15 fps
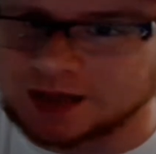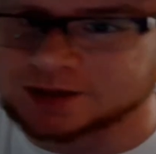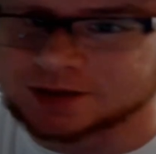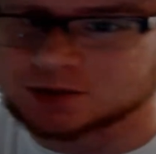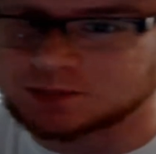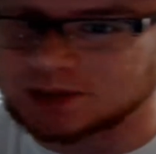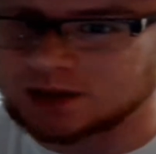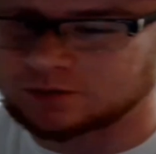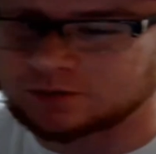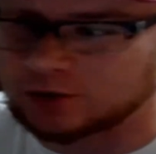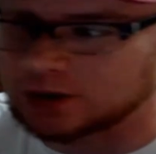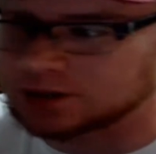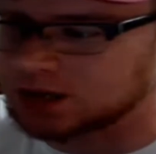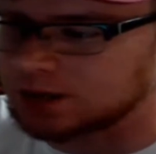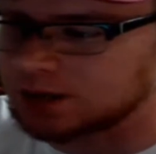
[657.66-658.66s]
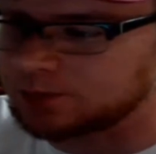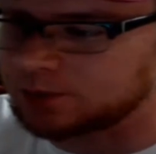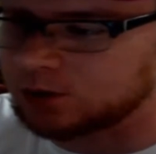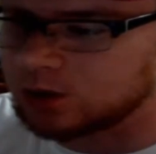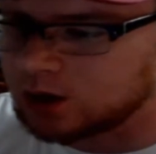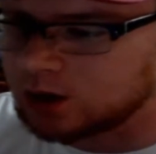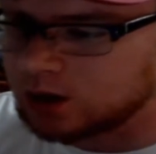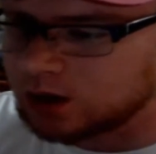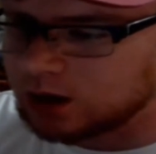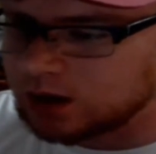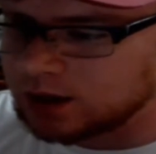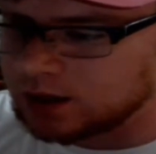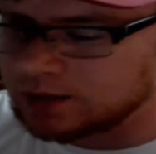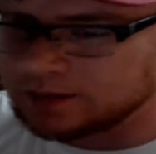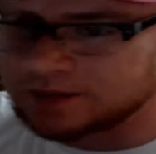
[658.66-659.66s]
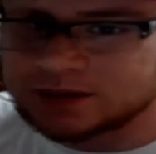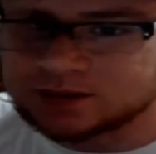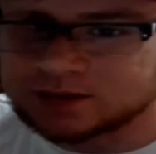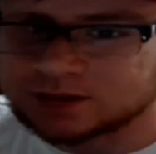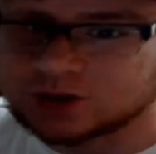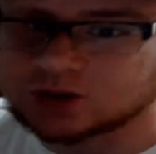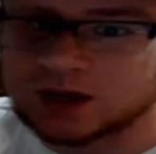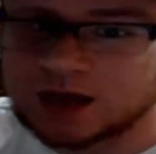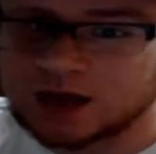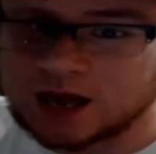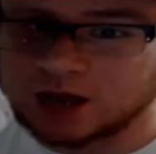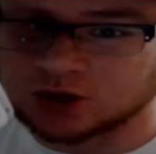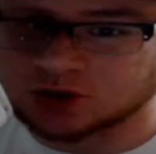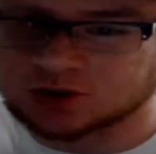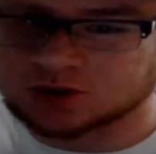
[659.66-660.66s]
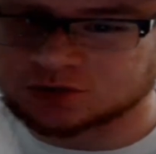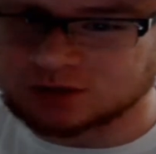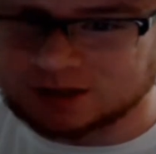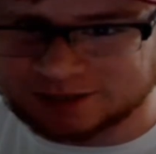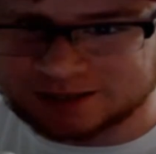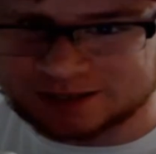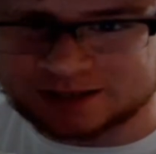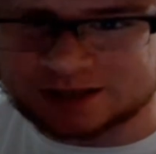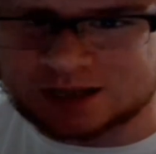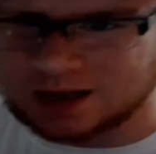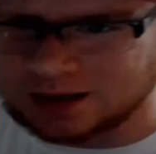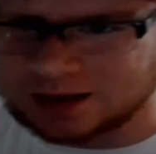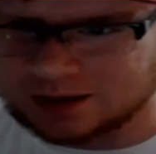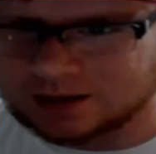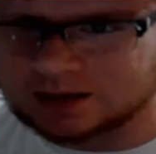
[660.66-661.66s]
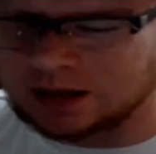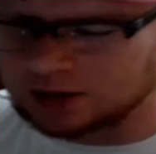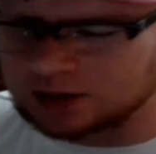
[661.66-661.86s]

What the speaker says: SP for example, this is extremely light. And I